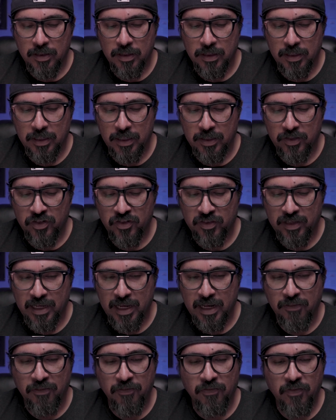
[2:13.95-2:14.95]
And then just
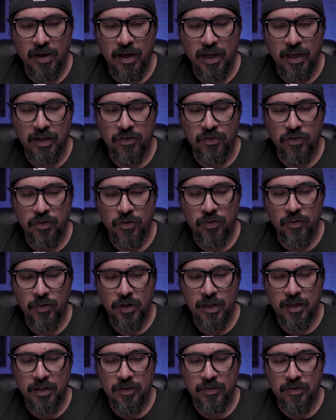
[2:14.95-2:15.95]
kind of fine tune
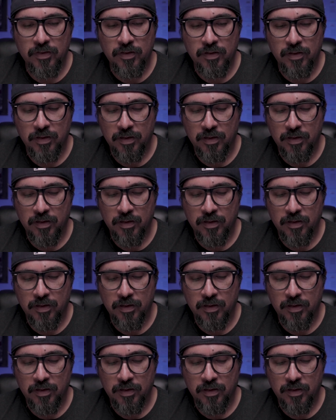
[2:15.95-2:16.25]
it